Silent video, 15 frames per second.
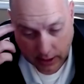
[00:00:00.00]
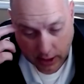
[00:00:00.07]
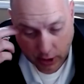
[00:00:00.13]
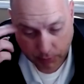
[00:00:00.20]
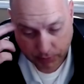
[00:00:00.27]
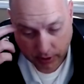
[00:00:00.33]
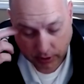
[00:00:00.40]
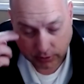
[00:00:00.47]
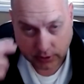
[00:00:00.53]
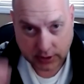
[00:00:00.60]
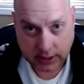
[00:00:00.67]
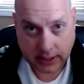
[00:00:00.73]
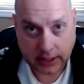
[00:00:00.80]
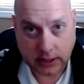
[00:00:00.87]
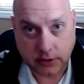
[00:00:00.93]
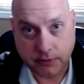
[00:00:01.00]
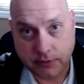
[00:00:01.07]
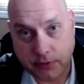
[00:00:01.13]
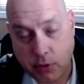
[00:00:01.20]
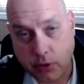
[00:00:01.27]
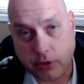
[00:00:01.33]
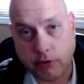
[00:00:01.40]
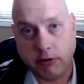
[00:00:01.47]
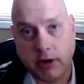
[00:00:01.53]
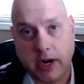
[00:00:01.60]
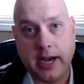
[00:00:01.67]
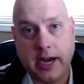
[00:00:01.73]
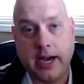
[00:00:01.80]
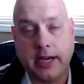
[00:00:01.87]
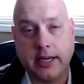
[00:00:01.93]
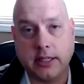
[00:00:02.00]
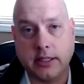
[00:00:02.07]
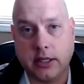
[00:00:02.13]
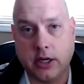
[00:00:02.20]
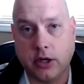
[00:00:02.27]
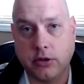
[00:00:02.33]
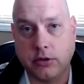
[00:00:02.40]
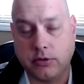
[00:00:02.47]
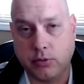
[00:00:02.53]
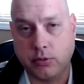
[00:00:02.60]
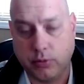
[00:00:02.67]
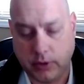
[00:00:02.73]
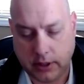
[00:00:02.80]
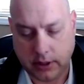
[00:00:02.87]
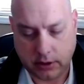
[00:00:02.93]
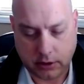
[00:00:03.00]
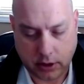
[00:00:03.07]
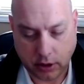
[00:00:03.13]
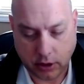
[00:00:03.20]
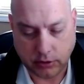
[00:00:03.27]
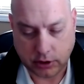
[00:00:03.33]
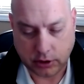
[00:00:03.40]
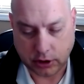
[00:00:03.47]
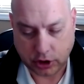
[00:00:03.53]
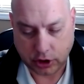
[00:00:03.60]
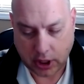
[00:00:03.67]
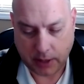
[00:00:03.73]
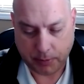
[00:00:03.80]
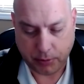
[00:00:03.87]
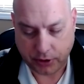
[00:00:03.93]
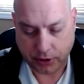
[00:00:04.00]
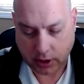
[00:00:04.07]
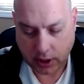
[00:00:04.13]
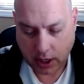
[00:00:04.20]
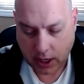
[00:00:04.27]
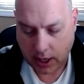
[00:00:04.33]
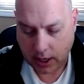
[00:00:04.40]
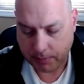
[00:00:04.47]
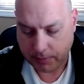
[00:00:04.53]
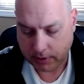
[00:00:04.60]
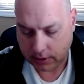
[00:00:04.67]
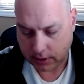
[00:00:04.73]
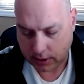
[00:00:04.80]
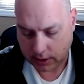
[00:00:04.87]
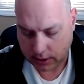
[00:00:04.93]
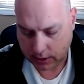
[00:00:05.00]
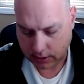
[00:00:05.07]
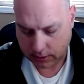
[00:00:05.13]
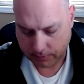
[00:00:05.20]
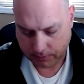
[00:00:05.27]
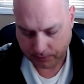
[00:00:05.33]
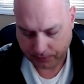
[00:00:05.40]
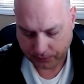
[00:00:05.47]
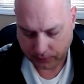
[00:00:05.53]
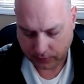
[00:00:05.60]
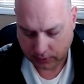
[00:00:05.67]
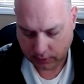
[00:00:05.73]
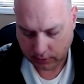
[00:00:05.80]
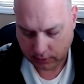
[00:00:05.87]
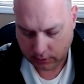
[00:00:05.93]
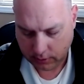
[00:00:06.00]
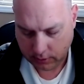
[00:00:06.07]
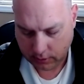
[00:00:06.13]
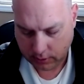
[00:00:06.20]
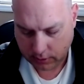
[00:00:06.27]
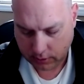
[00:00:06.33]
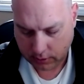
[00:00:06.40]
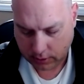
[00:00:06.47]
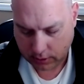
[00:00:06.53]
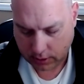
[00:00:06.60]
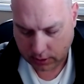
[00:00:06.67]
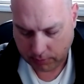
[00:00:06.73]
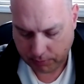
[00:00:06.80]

all proceeds for the ride goes with goes to the shop with the cop um, uh,